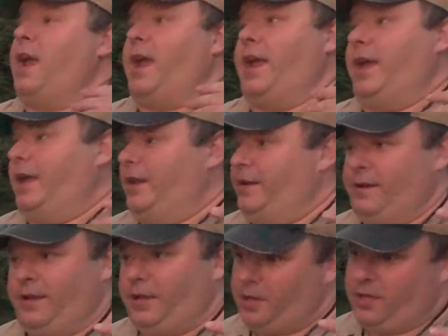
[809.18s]
and
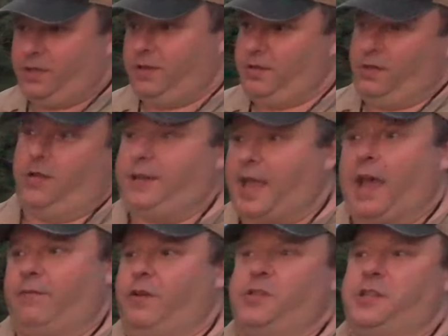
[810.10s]

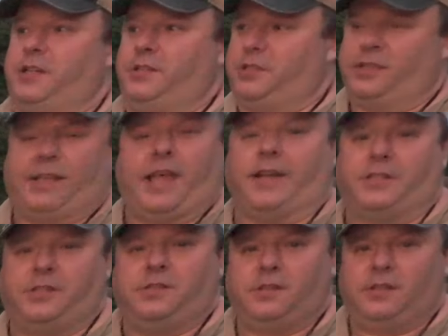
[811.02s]
catfishing should
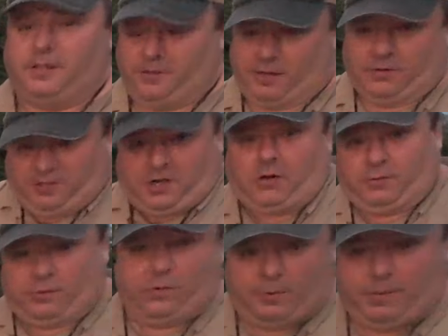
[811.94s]
catch you know
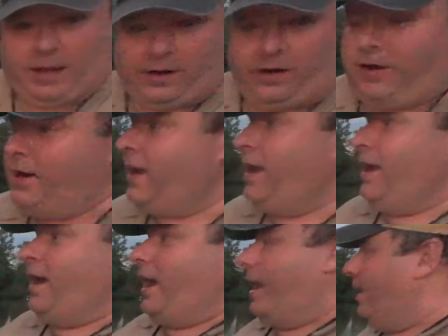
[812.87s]
start doing better
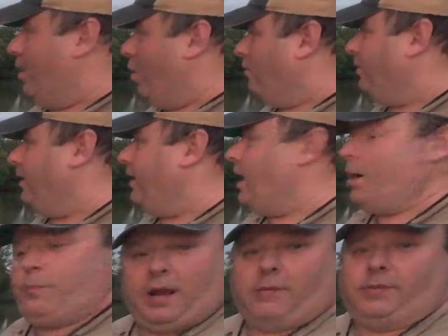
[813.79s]
and hopefully
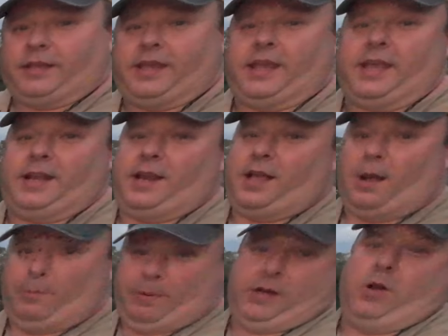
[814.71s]
I'll be able to get
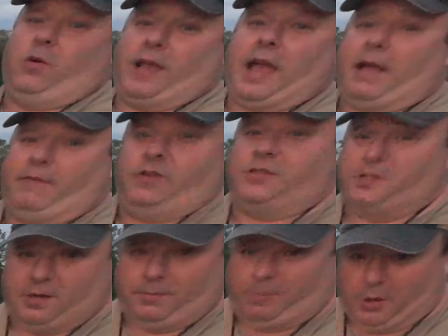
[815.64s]
a big old catfish
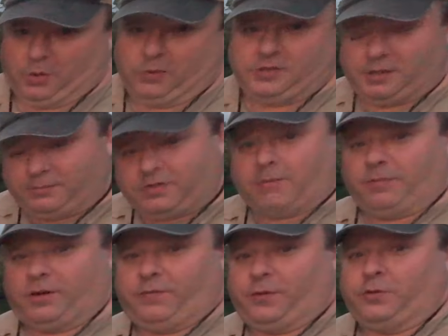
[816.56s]
in the boat sometime
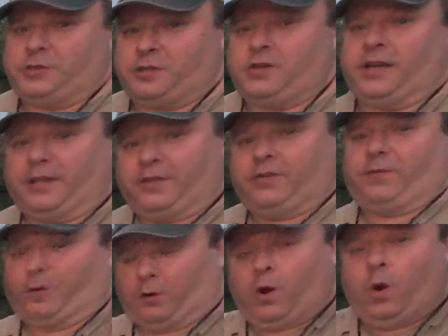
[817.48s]
in the future either
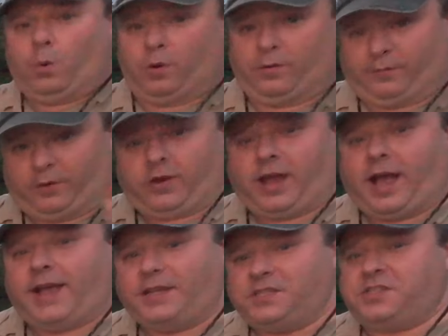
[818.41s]
for one of you
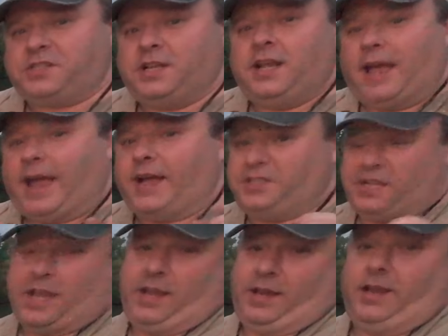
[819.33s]
guys as
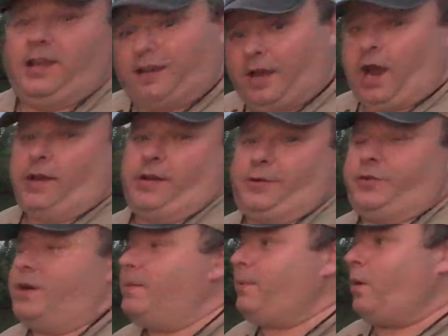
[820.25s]
a guided
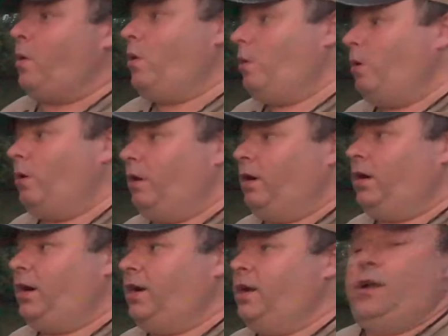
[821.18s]
trip or